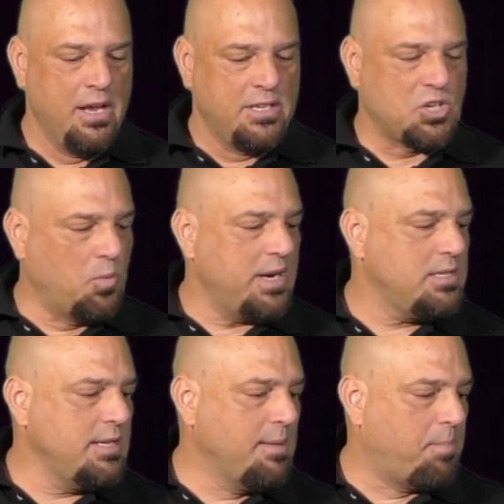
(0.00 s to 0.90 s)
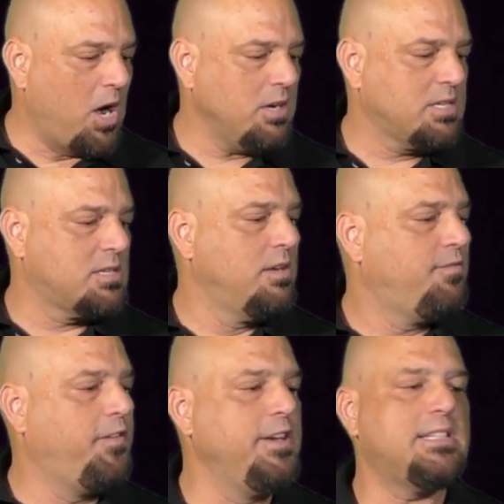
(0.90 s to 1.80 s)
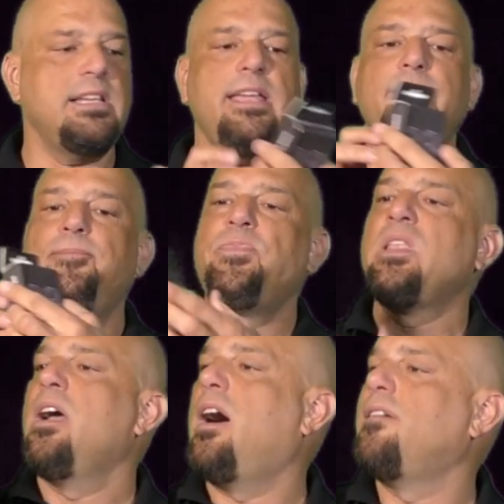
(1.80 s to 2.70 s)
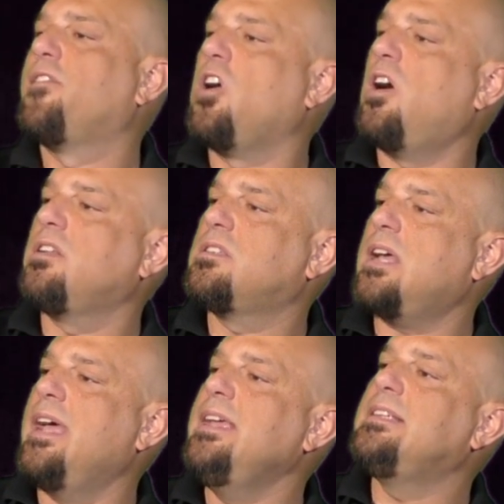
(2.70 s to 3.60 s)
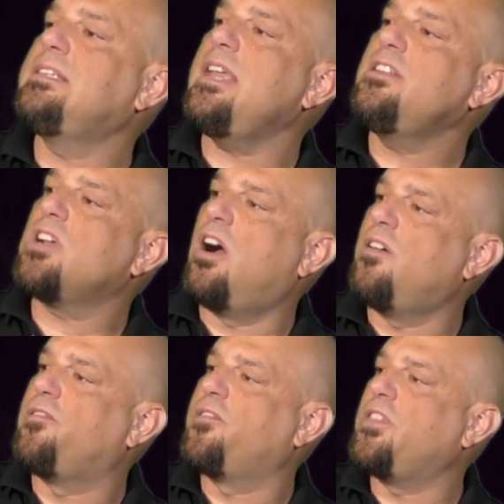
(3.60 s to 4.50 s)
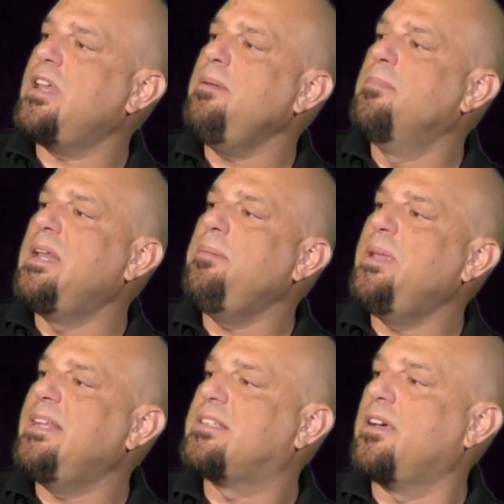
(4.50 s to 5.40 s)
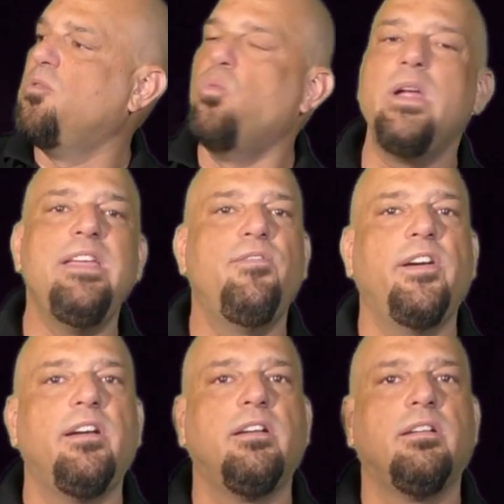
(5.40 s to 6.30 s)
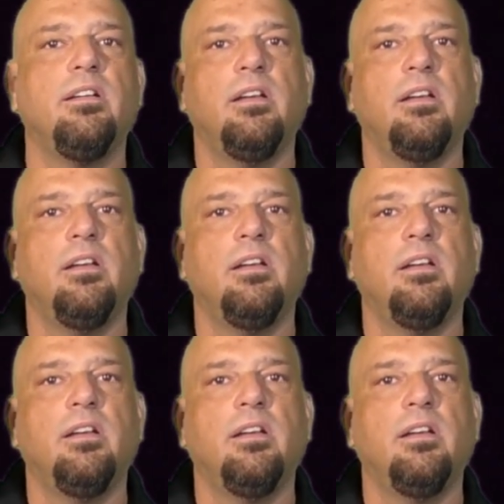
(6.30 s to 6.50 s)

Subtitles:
So what is in the box? Firstly, I've got a set of 30mm Weaver